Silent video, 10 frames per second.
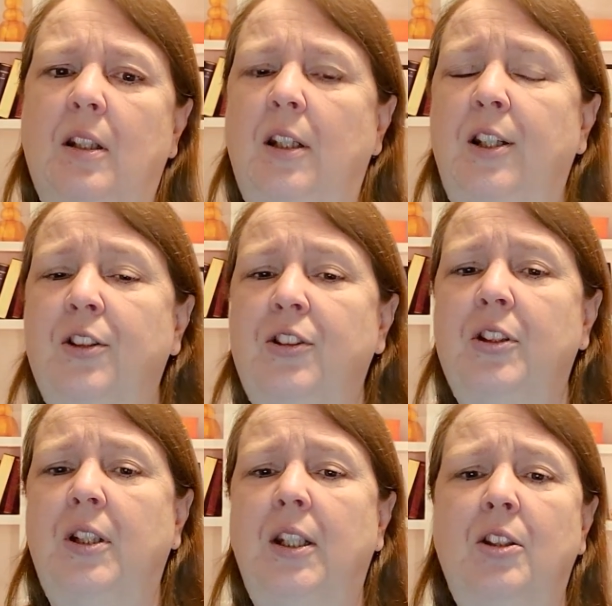Kirsha
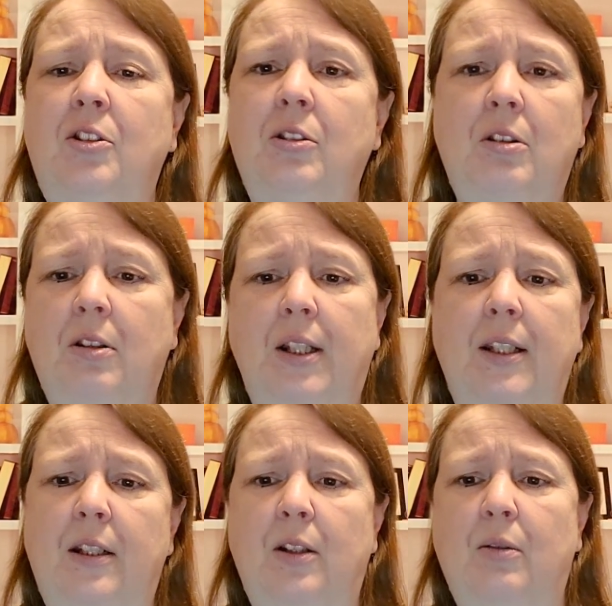again shook her
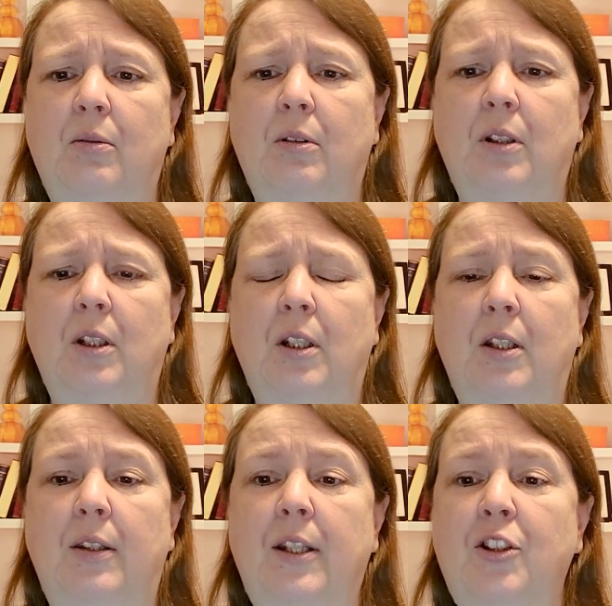head no.
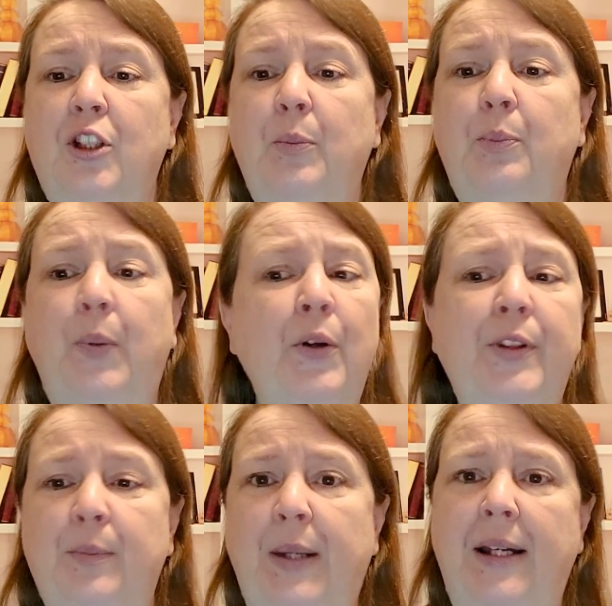Then she
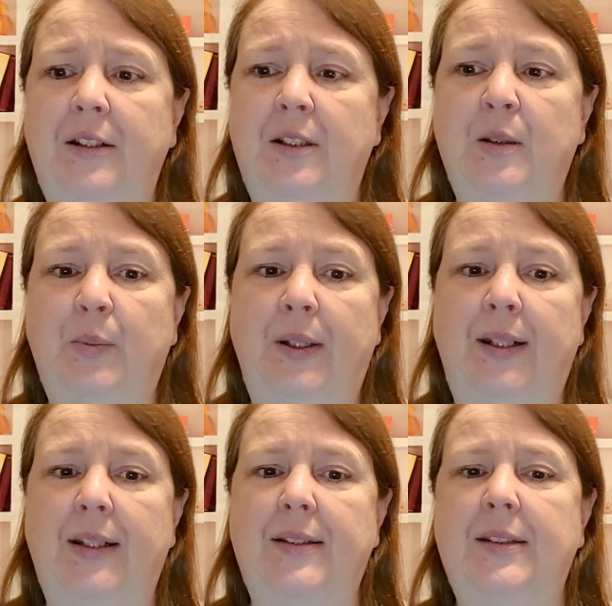bolted back to the
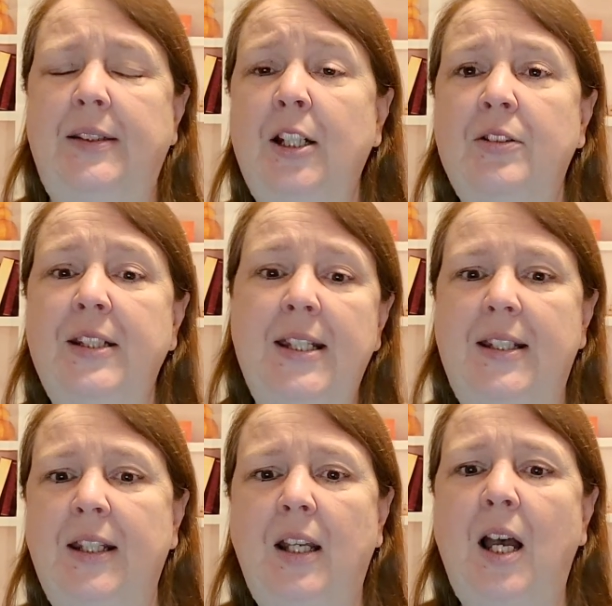blankets.
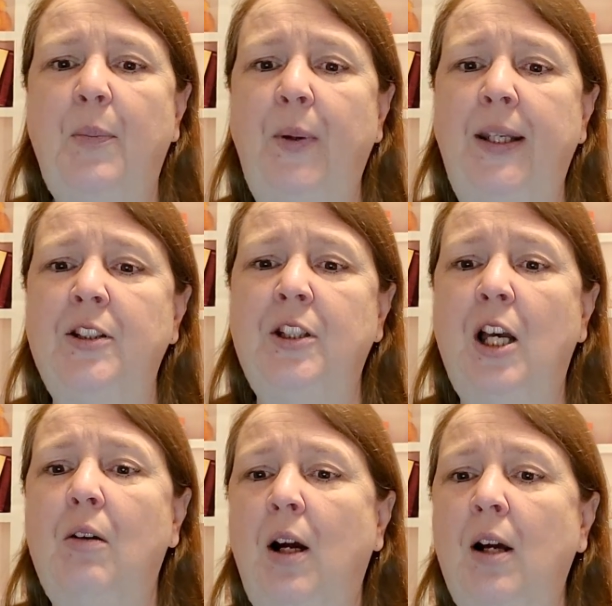Kilty, get up! We need to
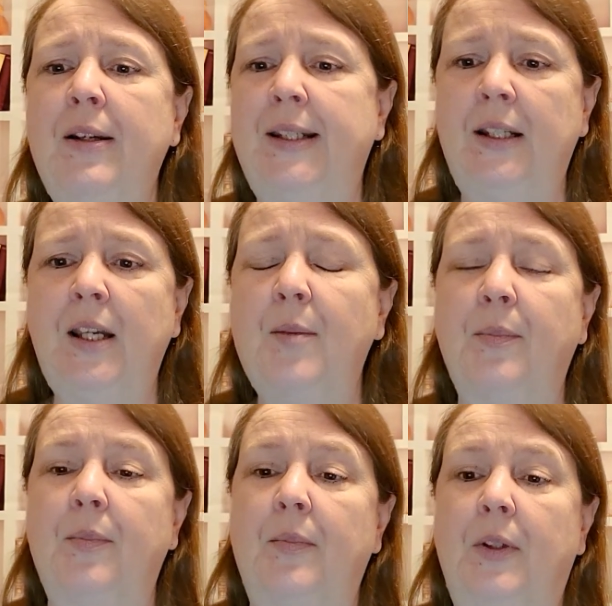go! Hurry, get up!
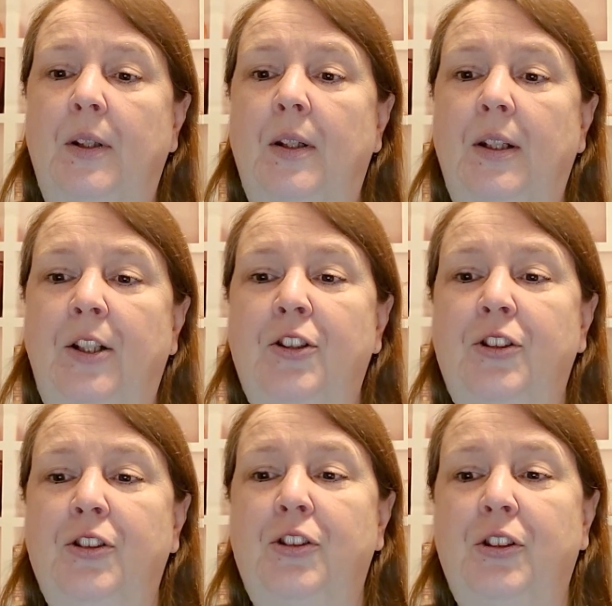
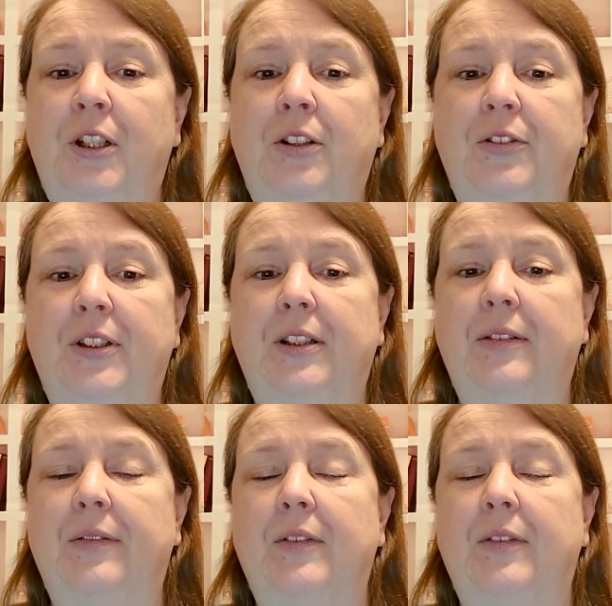Kirsha shook Kilty.